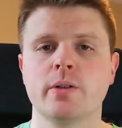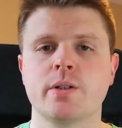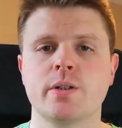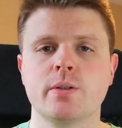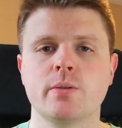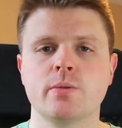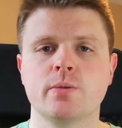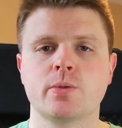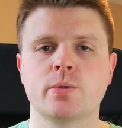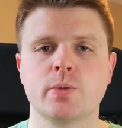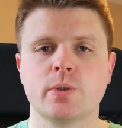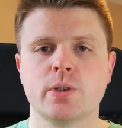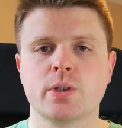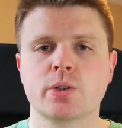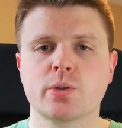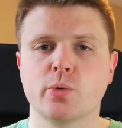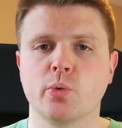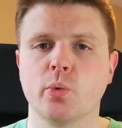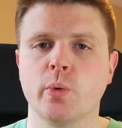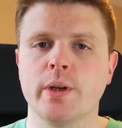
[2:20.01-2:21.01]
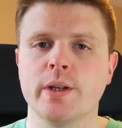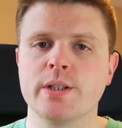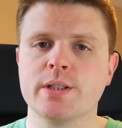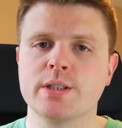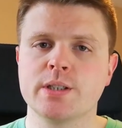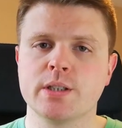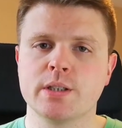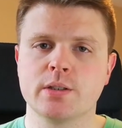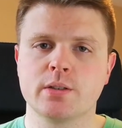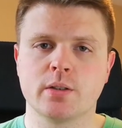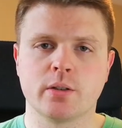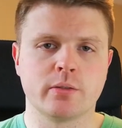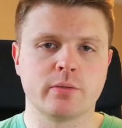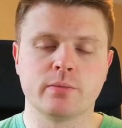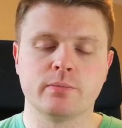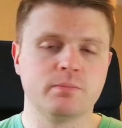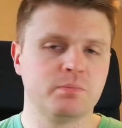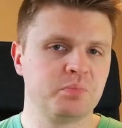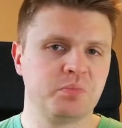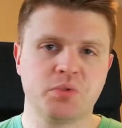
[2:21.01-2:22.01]
to traditional ways of
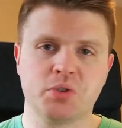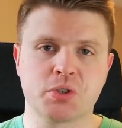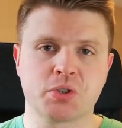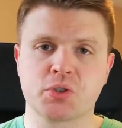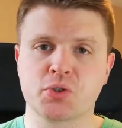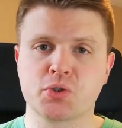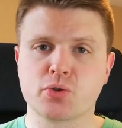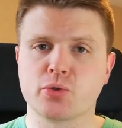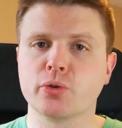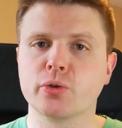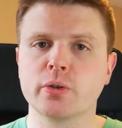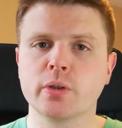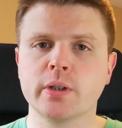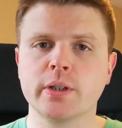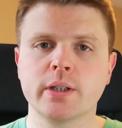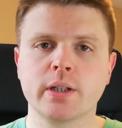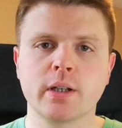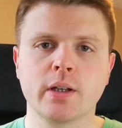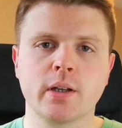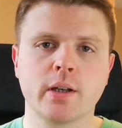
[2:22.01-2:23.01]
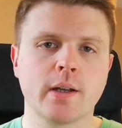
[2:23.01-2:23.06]
just journaling,